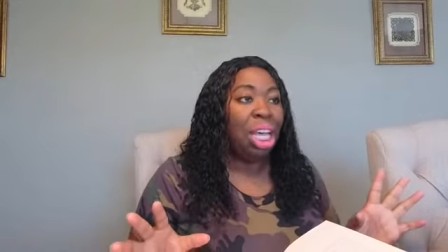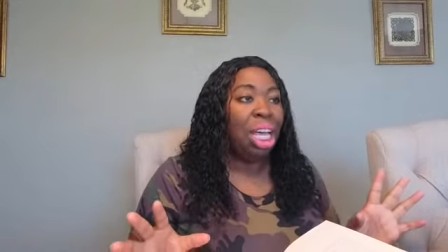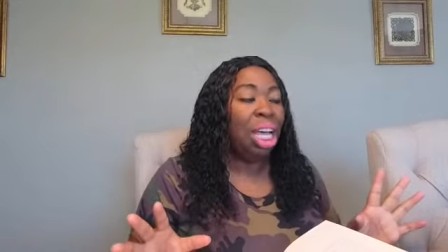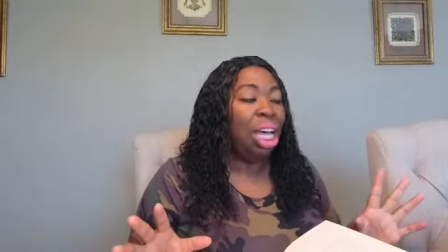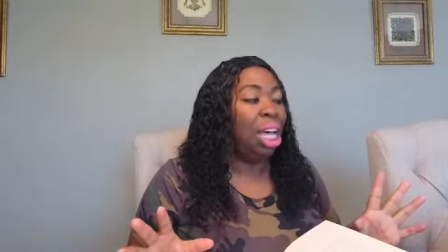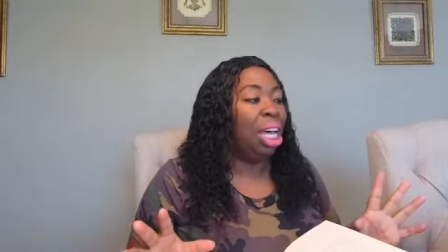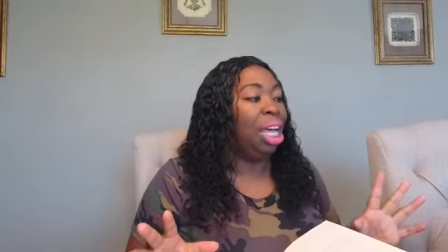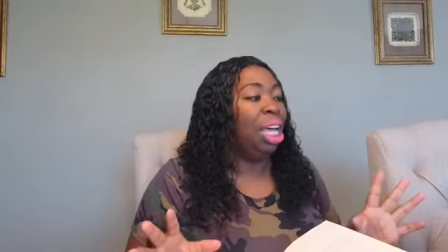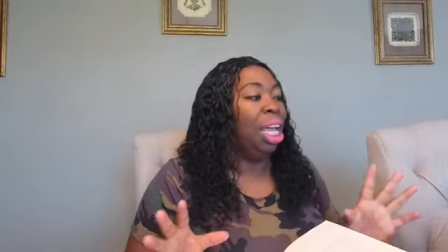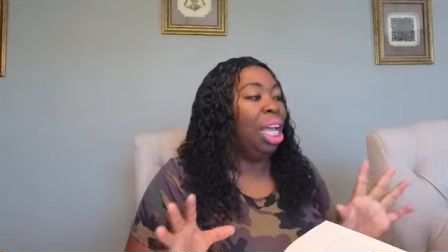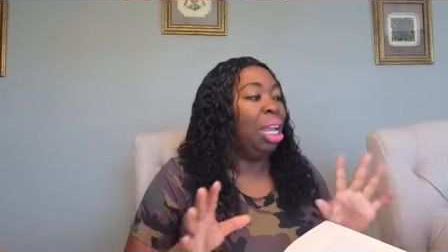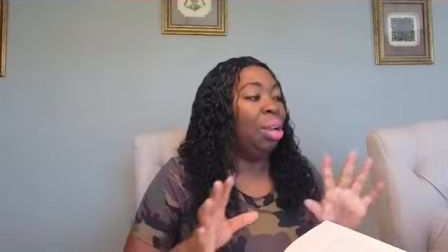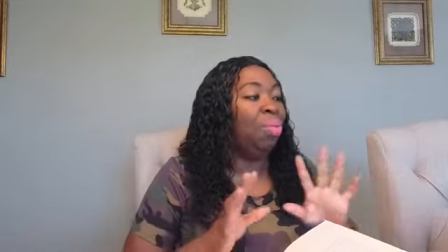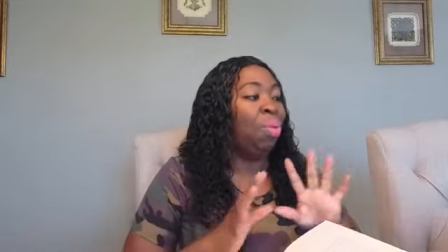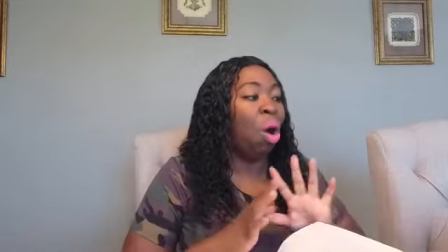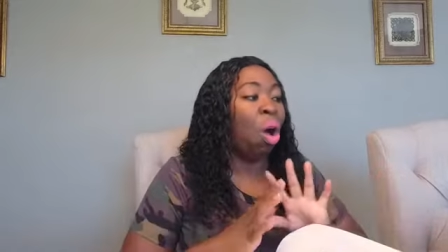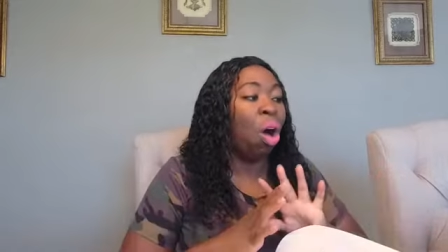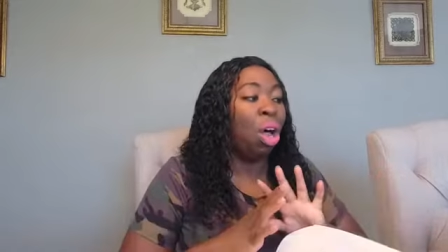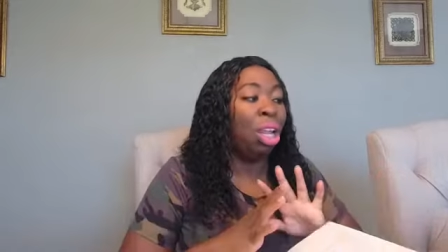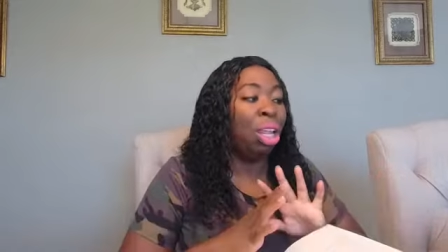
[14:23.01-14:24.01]
Uh, and
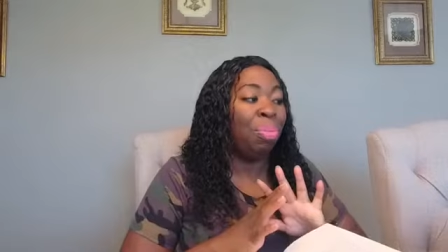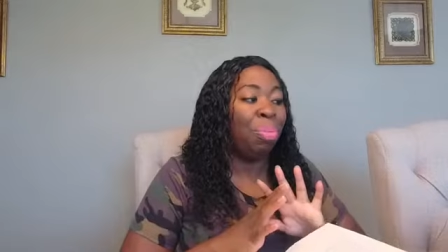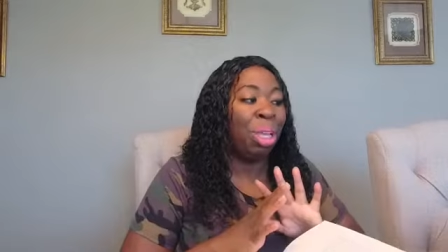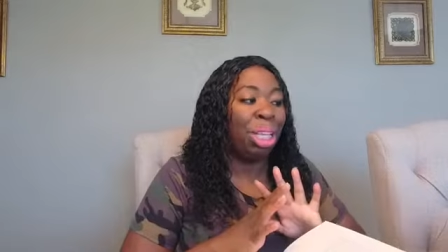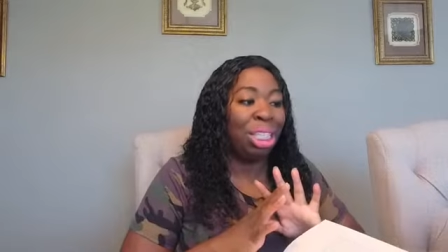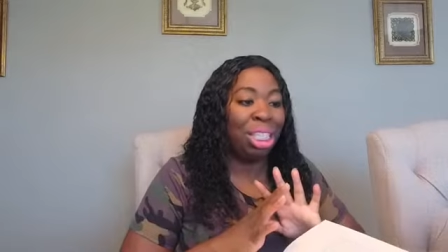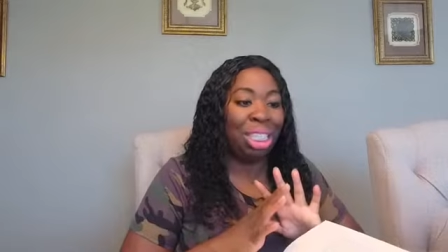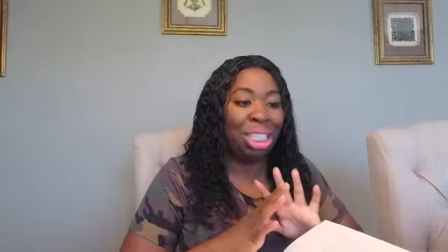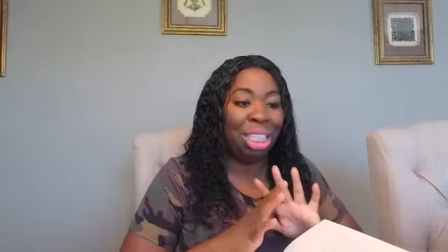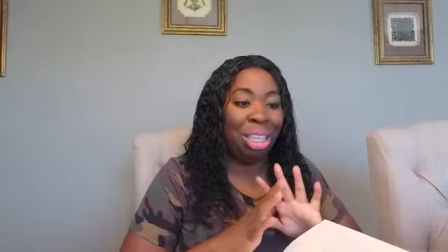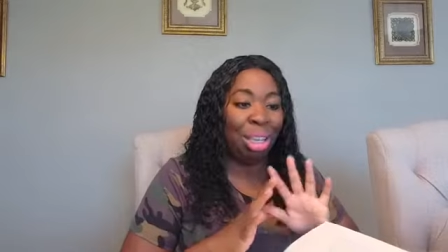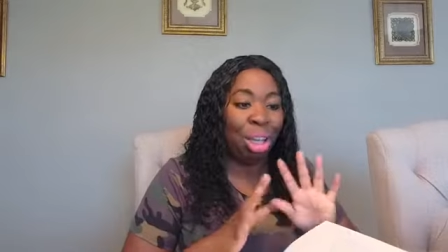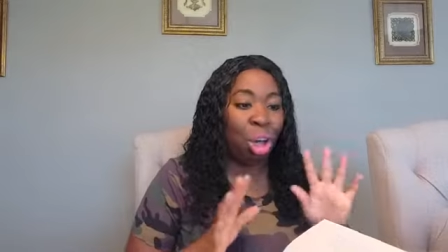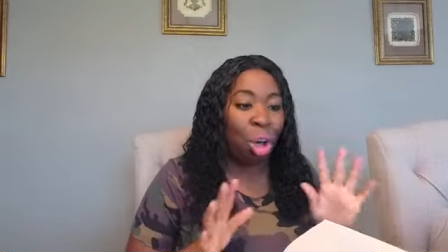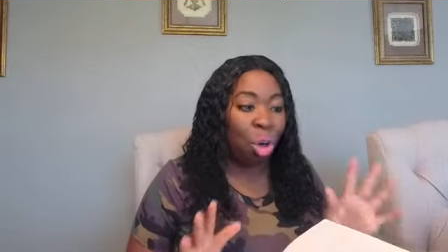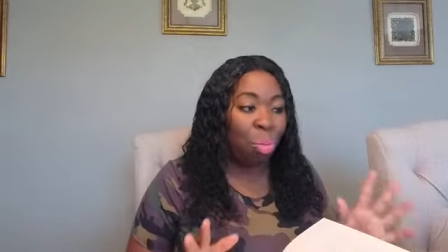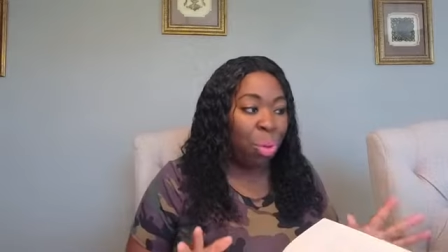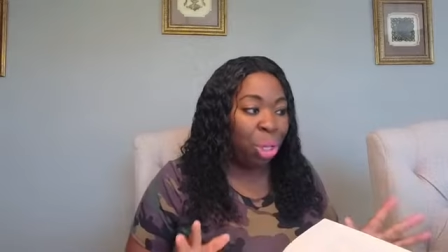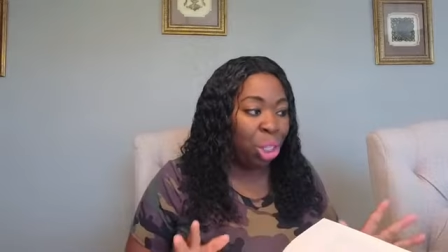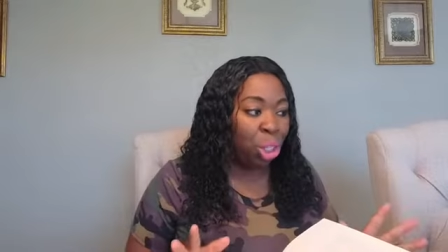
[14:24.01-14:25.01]
all it means is to
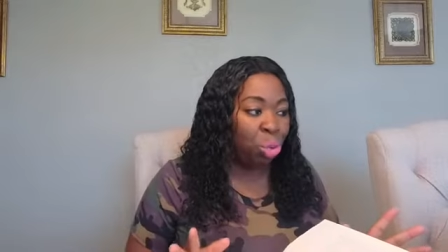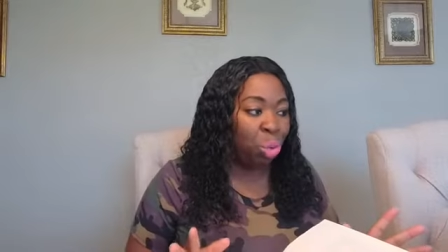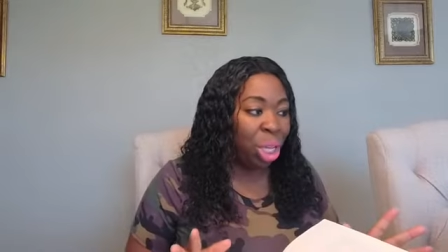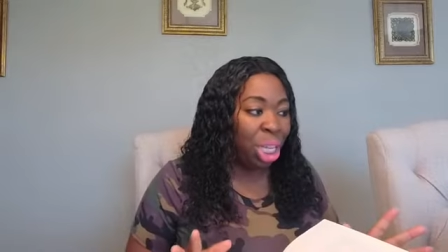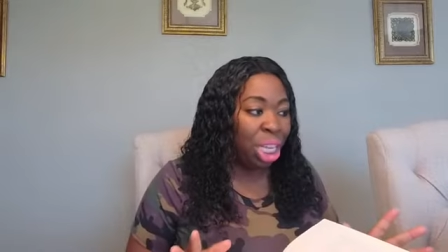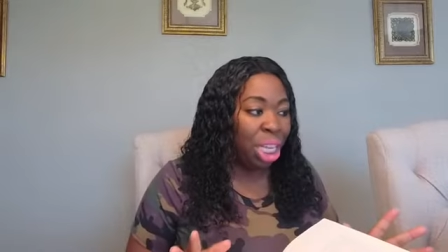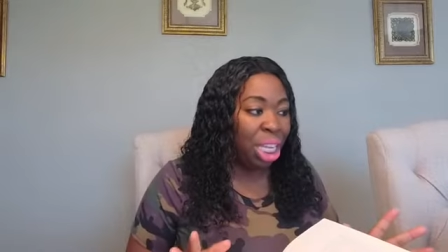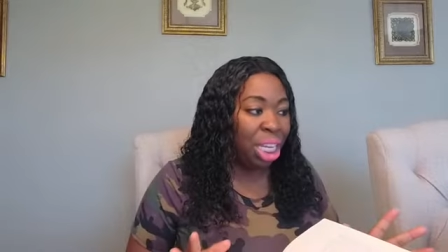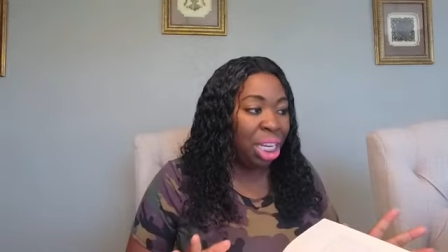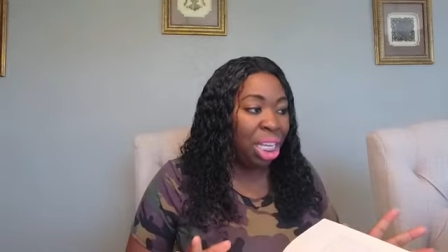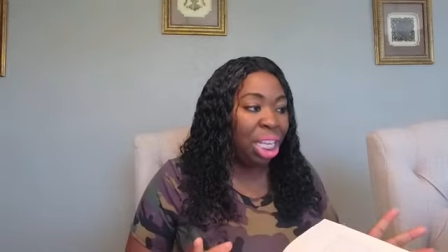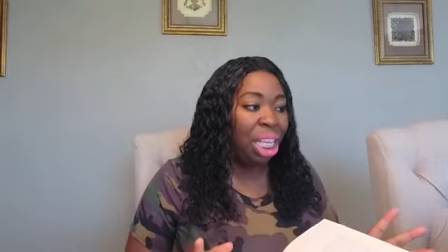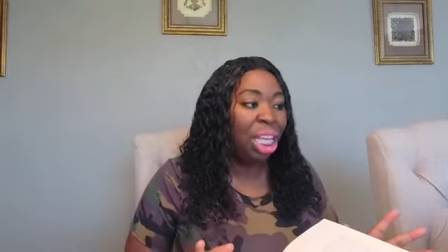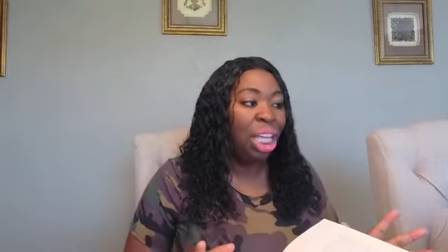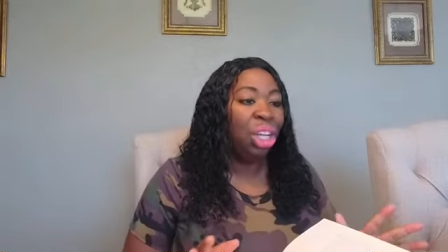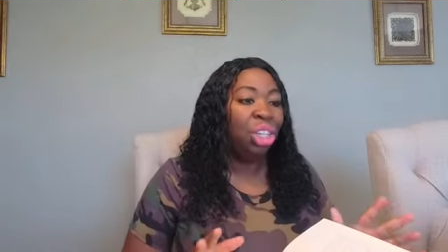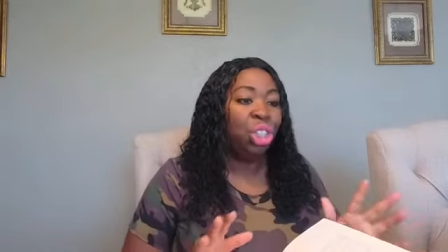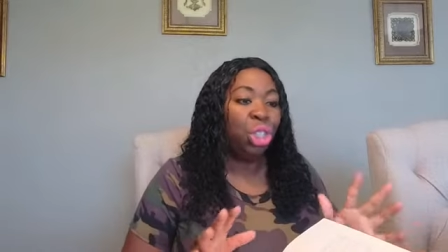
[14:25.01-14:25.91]
go between,